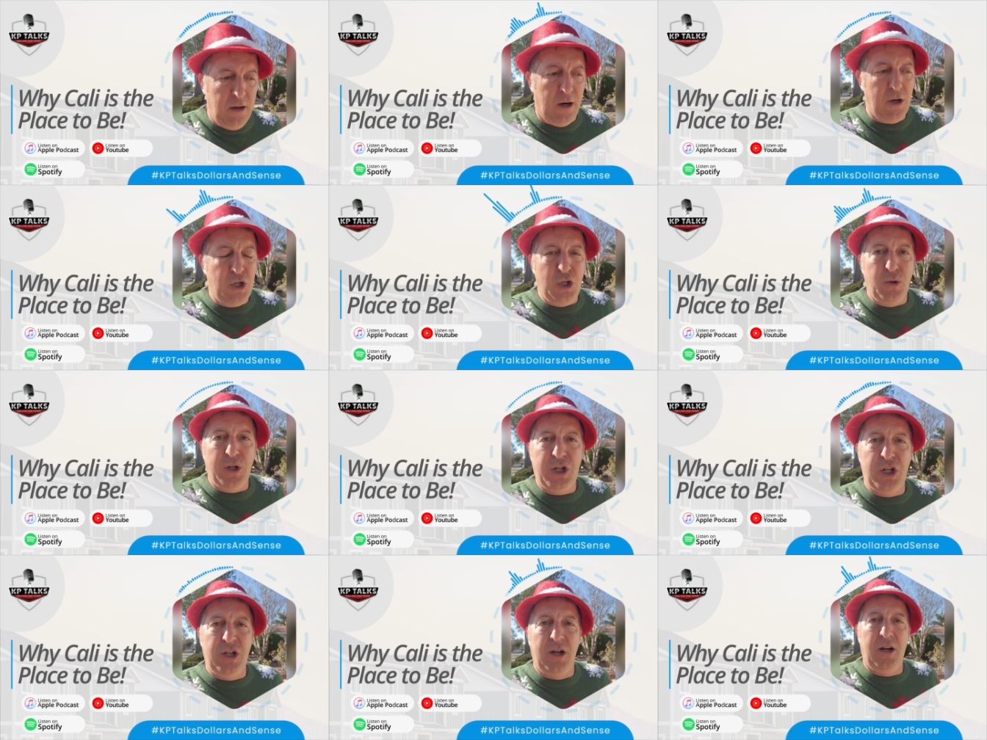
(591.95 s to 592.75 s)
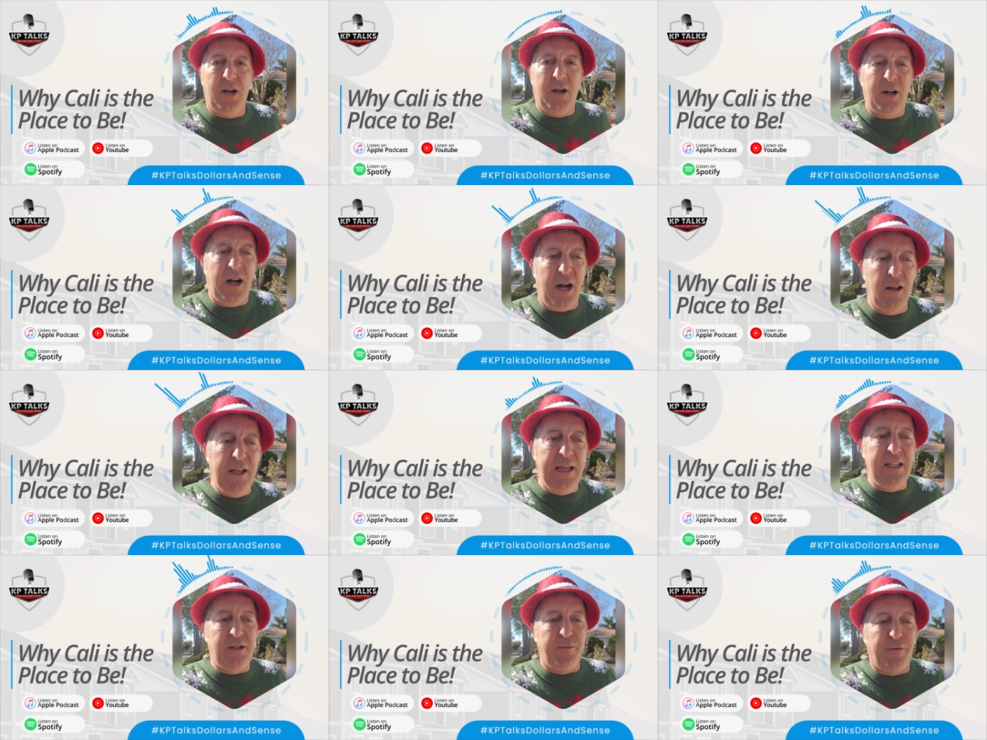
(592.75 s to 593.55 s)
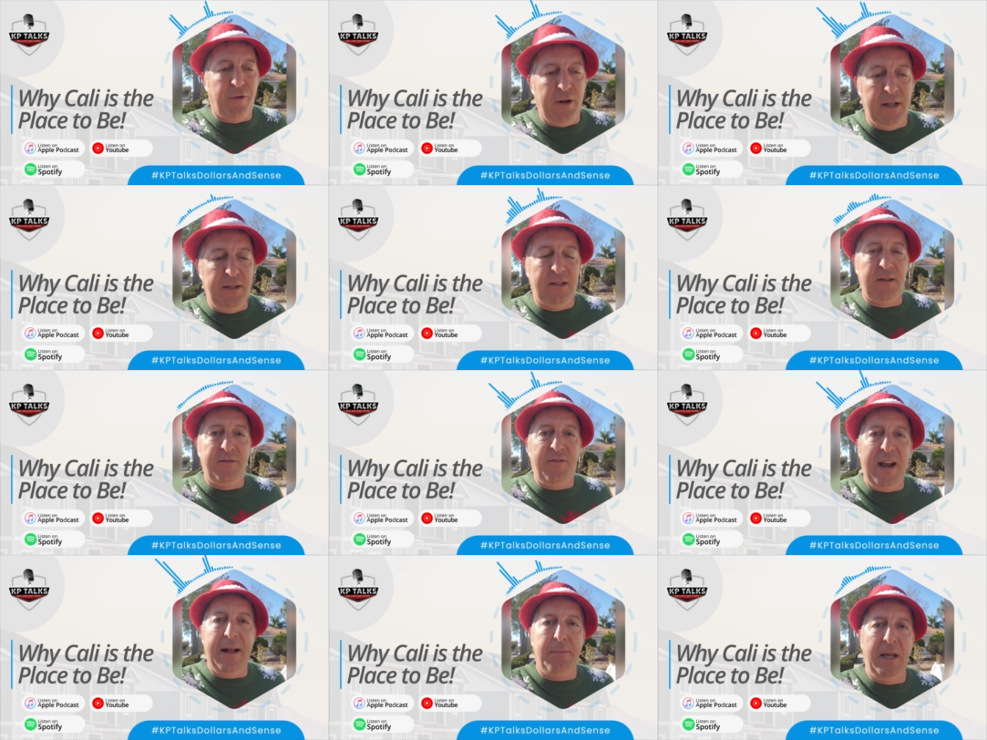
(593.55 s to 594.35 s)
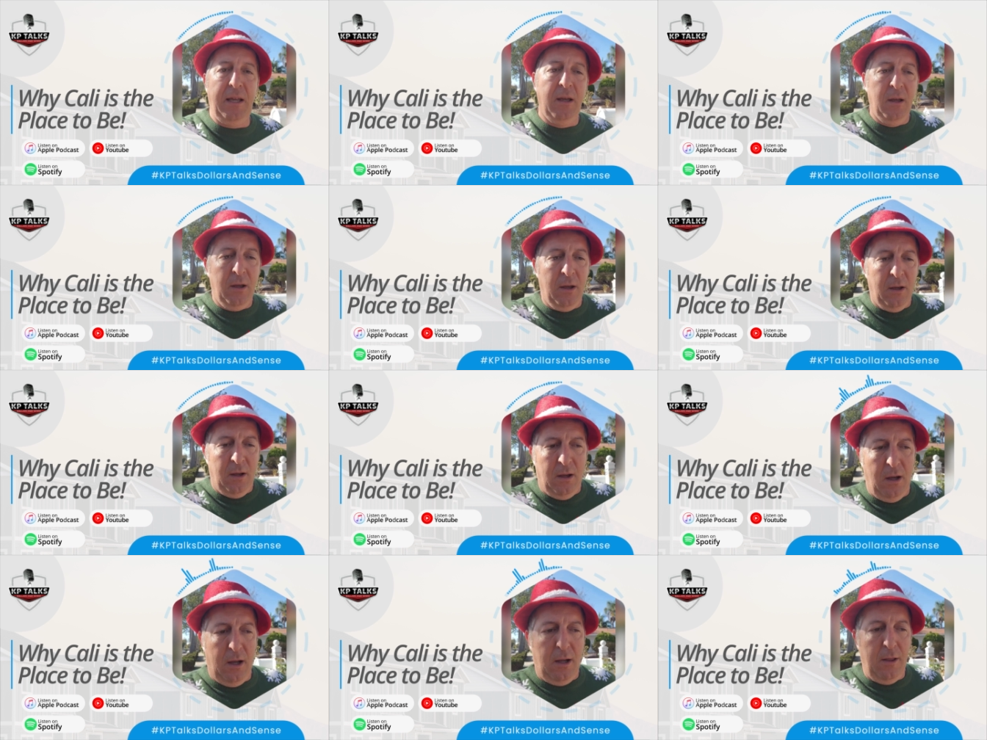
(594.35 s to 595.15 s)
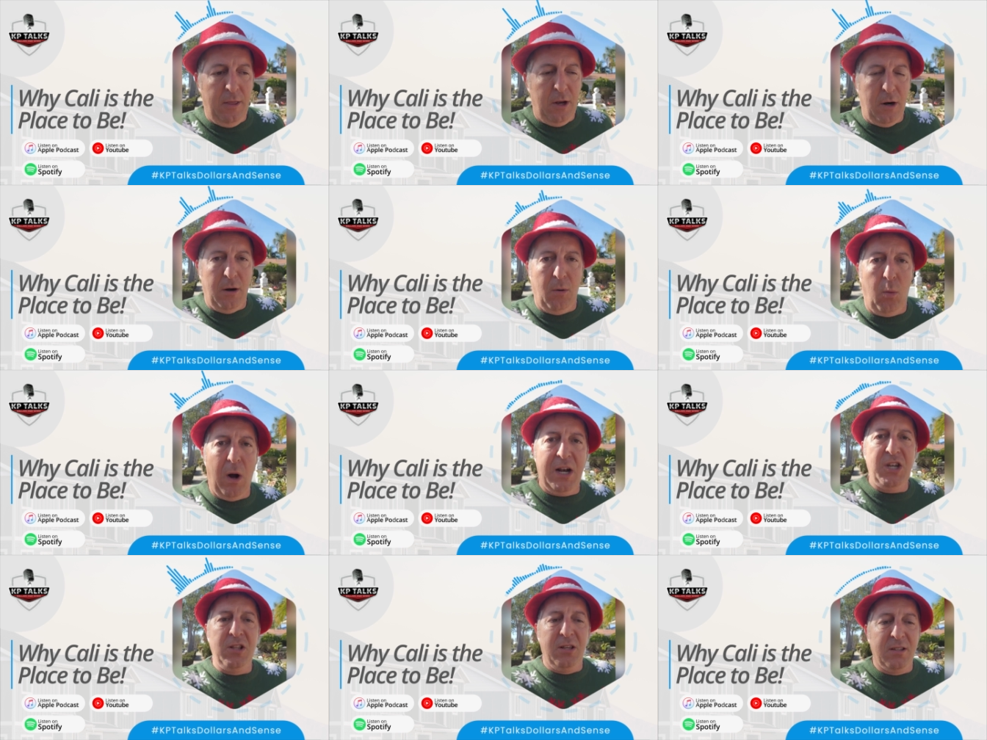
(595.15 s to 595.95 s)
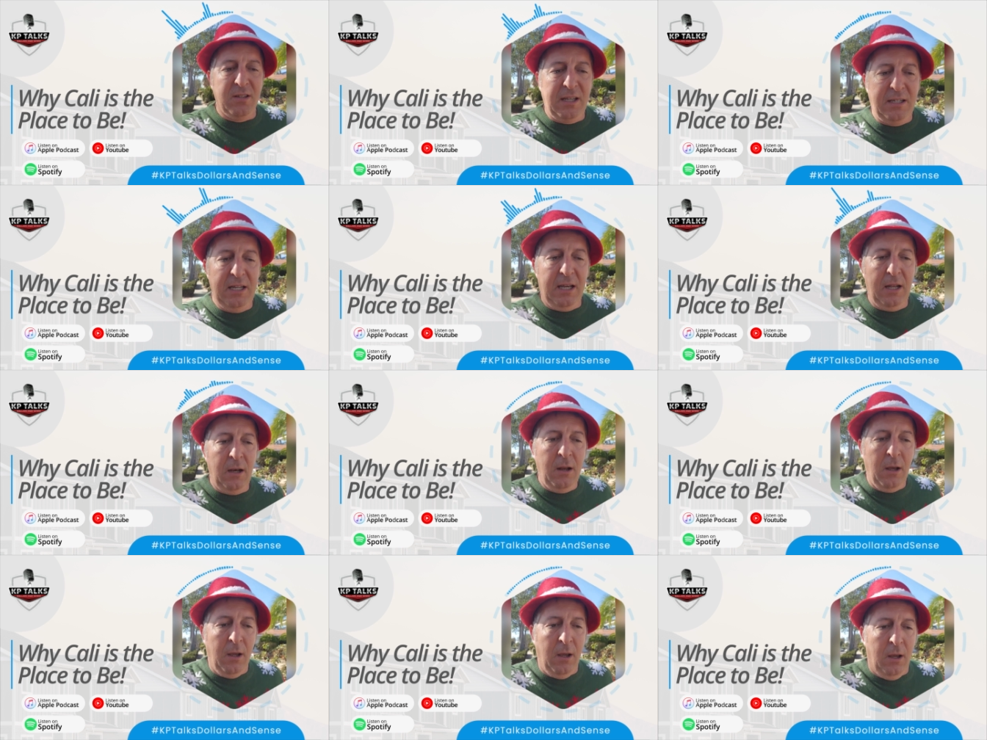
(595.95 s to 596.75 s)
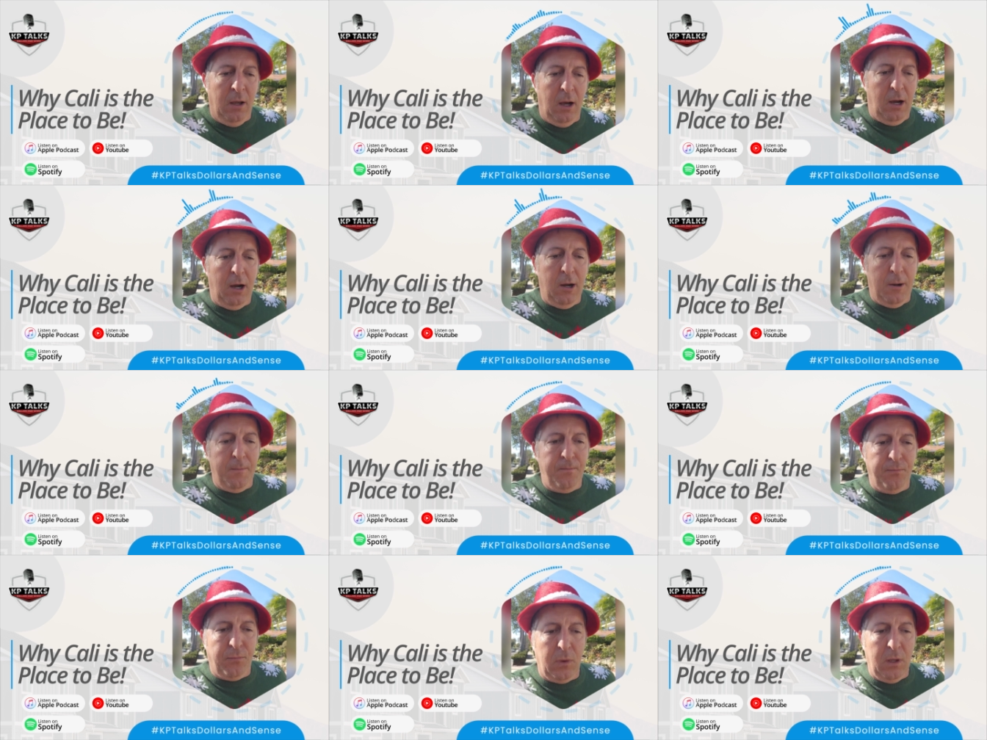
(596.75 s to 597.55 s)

our Jewish colleagues and friends and family that are watching this LinkedIn, um,